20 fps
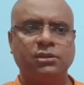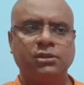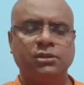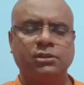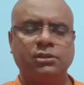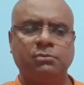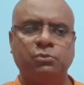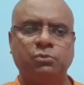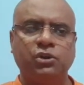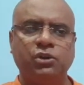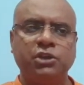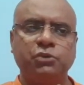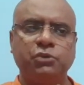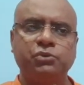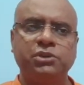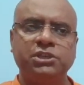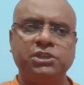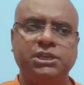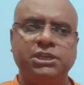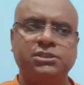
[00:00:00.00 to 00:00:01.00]
the more you
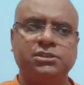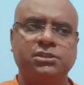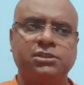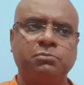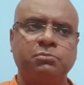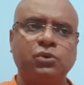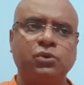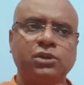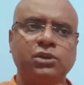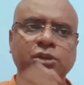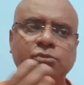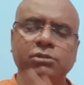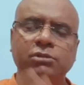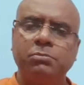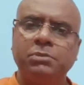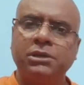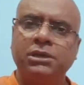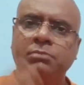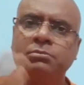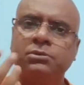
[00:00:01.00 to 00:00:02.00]
reject, the more he will
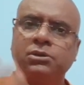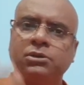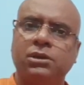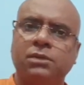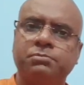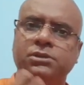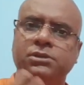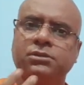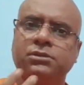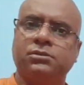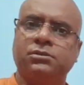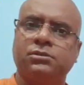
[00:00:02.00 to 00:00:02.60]
become corrupted.